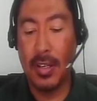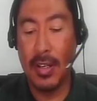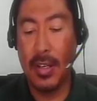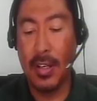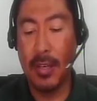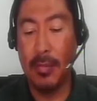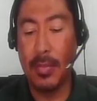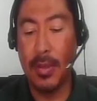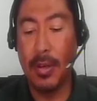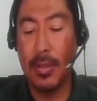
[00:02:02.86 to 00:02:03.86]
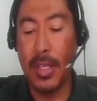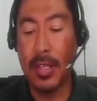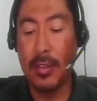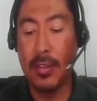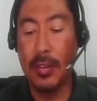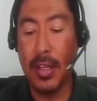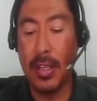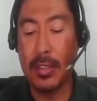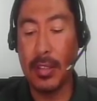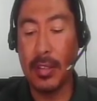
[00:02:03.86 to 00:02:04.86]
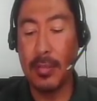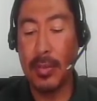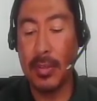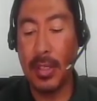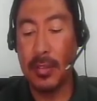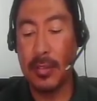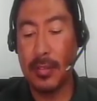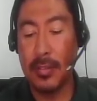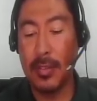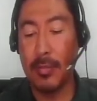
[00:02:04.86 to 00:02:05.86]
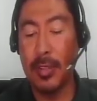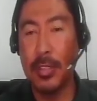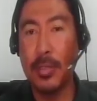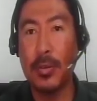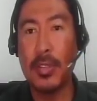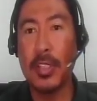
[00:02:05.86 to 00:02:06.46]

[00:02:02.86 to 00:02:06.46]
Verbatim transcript: um, how they could uh, reduce